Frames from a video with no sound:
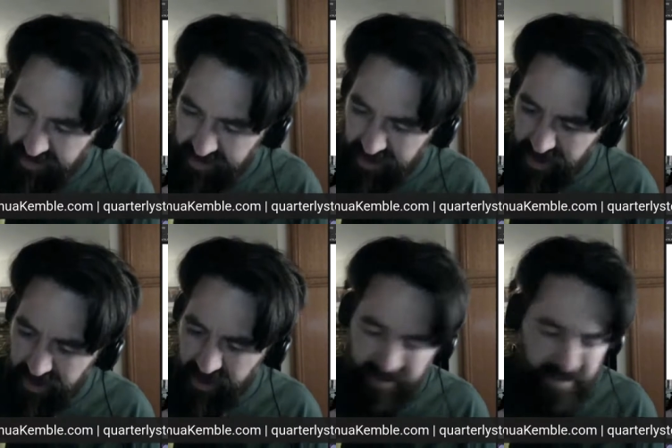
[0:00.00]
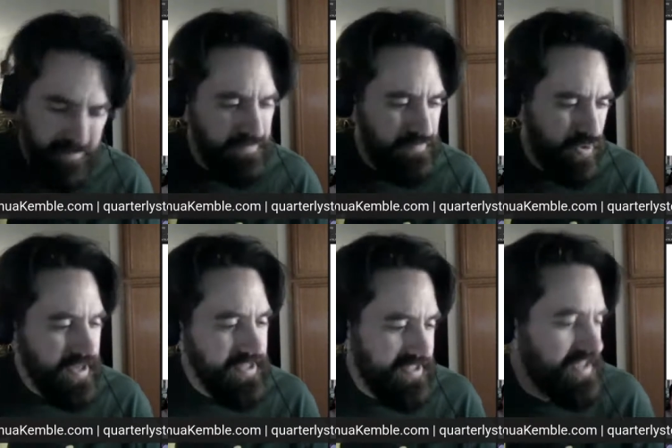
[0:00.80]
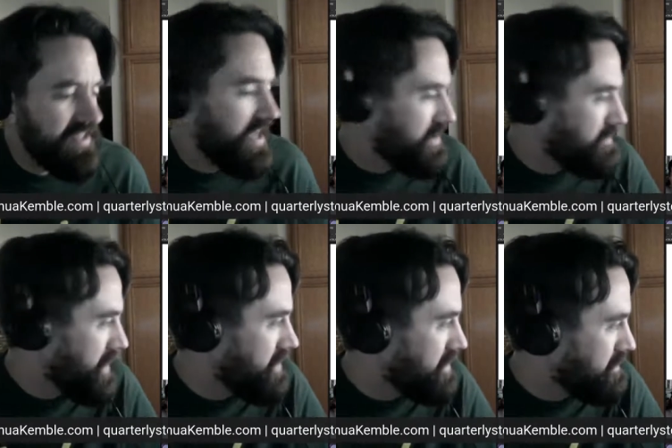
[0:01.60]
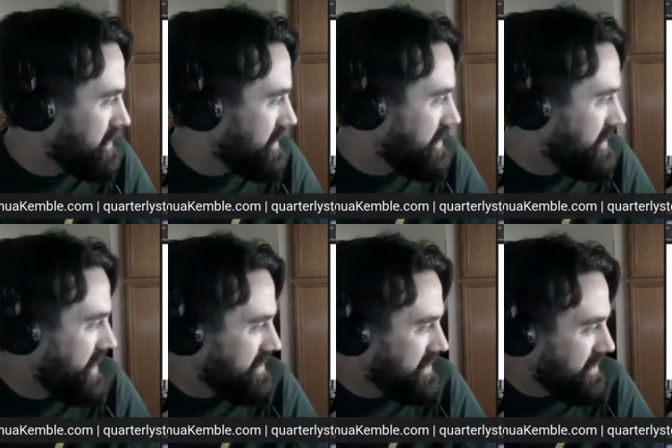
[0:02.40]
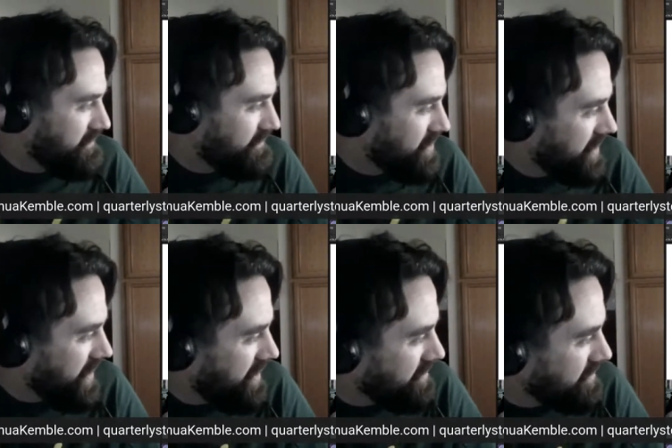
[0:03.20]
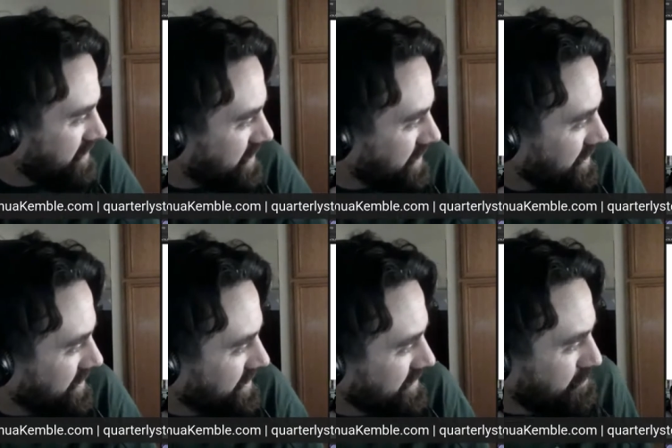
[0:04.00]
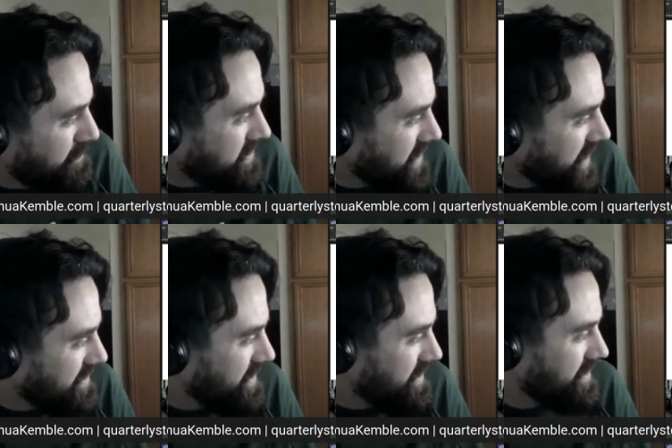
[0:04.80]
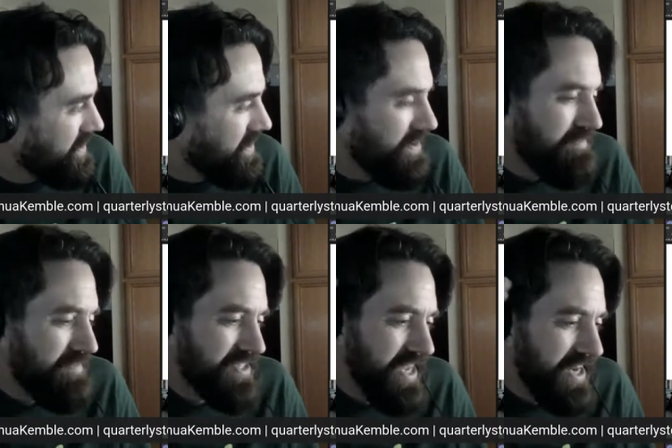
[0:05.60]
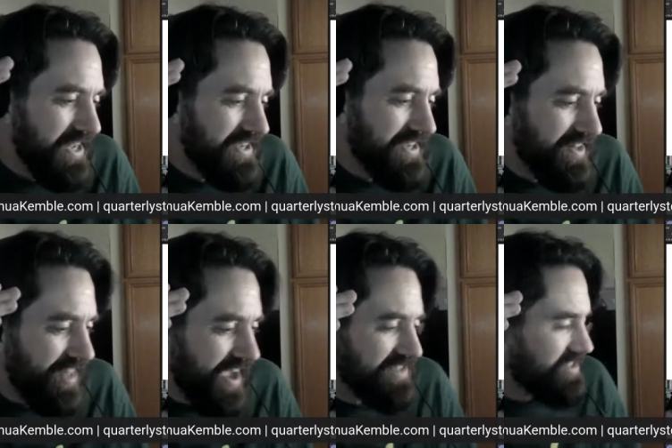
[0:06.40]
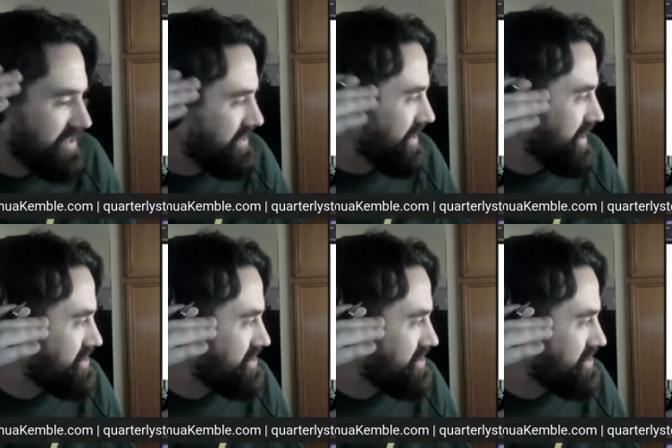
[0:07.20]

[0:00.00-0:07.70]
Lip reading: I think pre-Satanic Panic, but they kind of had, like, a freak out. And, like, my dad had a classic collection